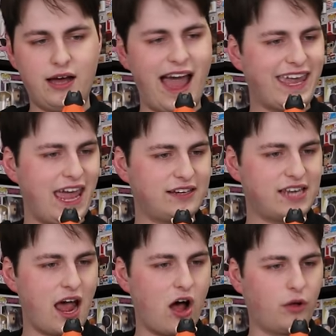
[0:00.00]
I can't
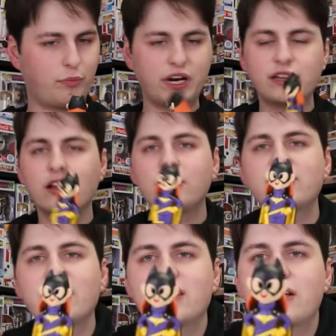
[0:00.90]
tell, but it looks
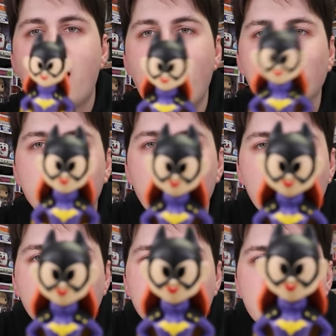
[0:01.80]
like the common. I'll
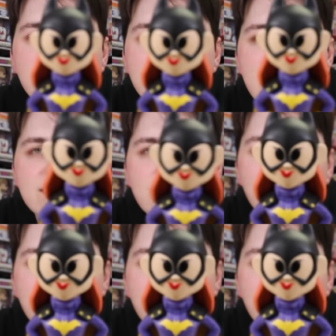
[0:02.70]
have to check the disc,